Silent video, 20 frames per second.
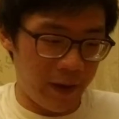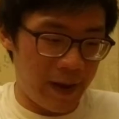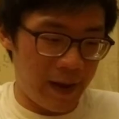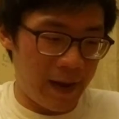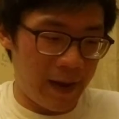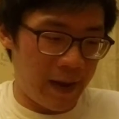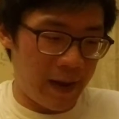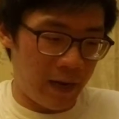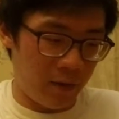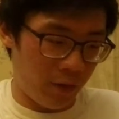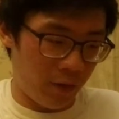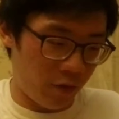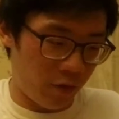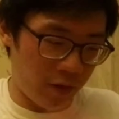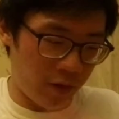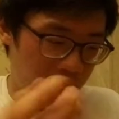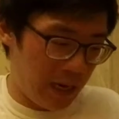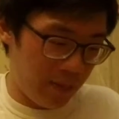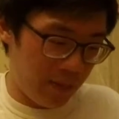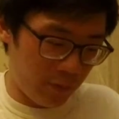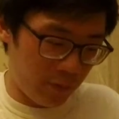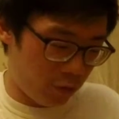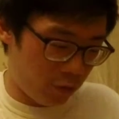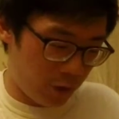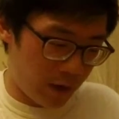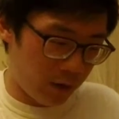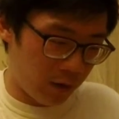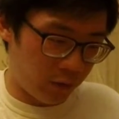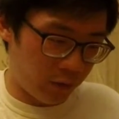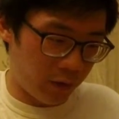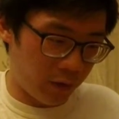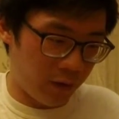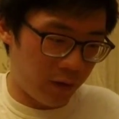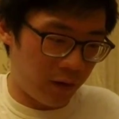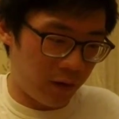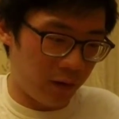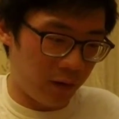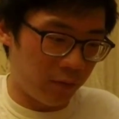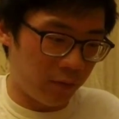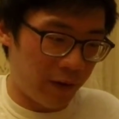to add the same trailer,
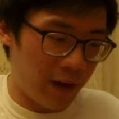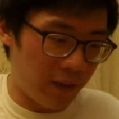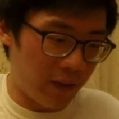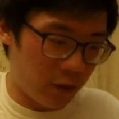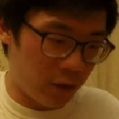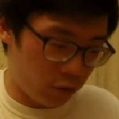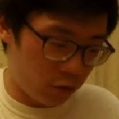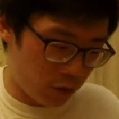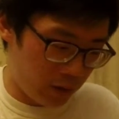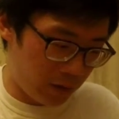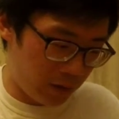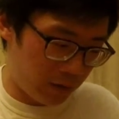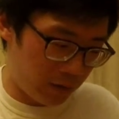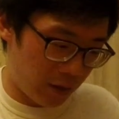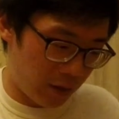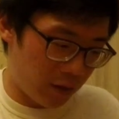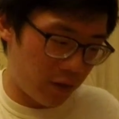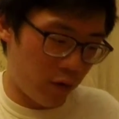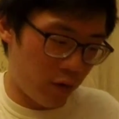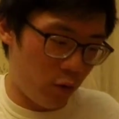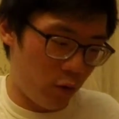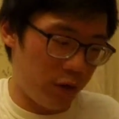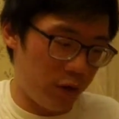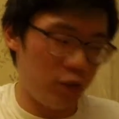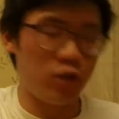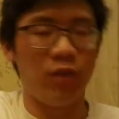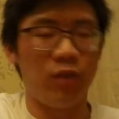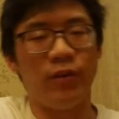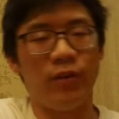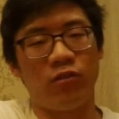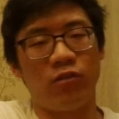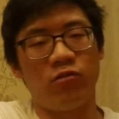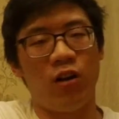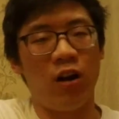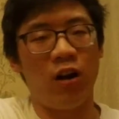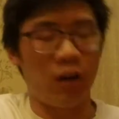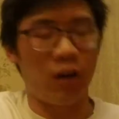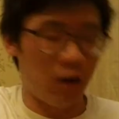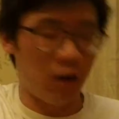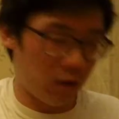the rattling chunk. This is the Okeechobee
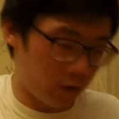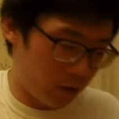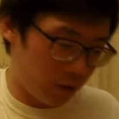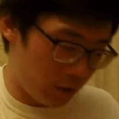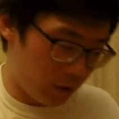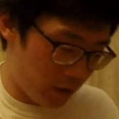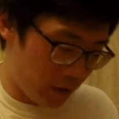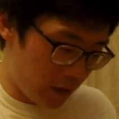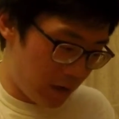craw color.